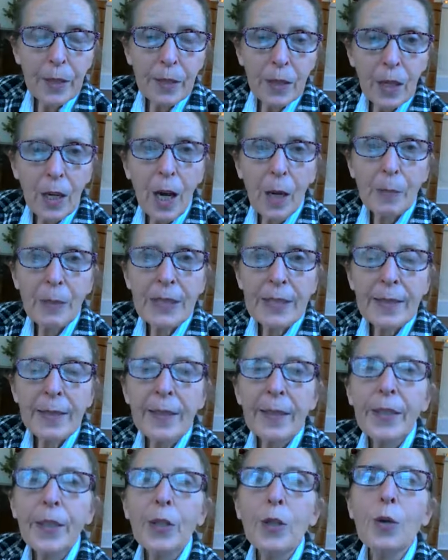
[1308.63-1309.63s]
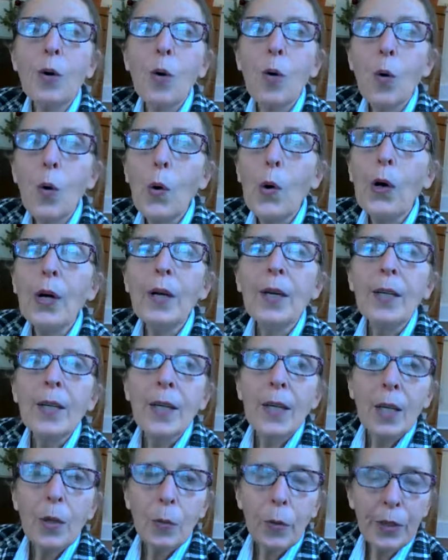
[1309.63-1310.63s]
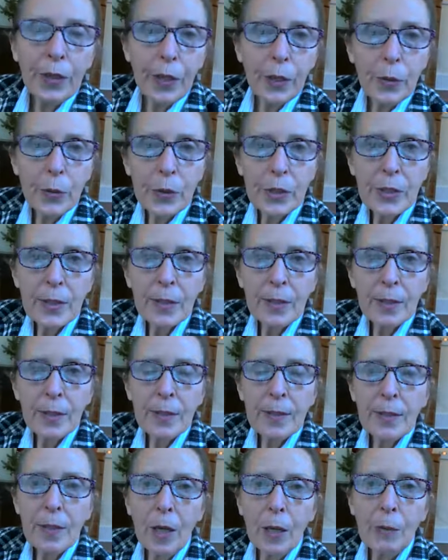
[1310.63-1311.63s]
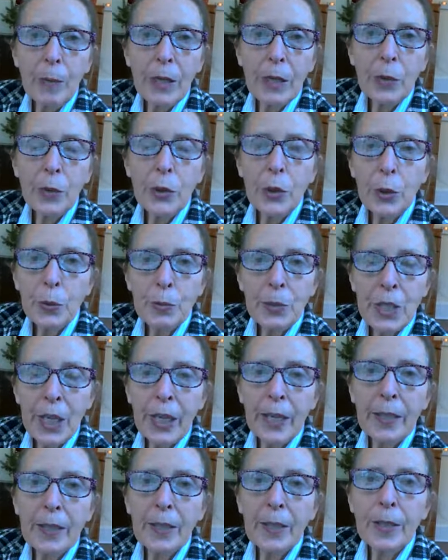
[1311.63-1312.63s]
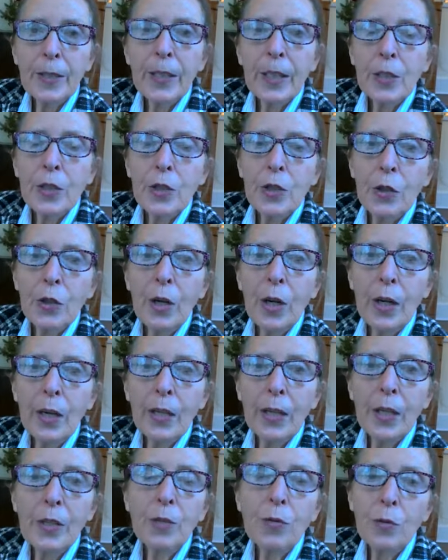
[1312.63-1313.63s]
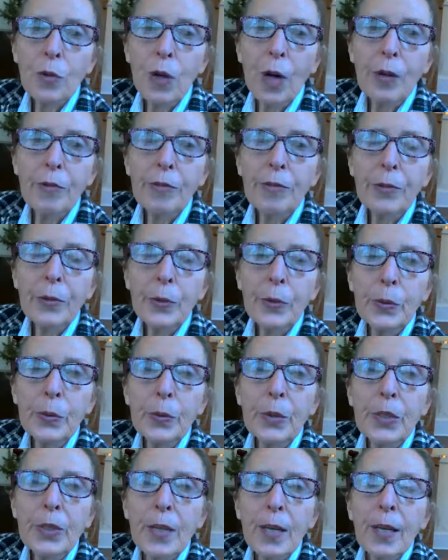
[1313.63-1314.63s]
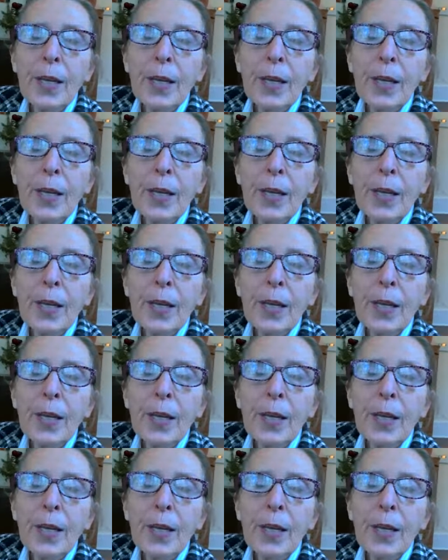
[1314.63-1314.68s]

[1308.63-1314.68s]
comments here, or whether you see this on my YouTube channel, Johanna's Raw Foods,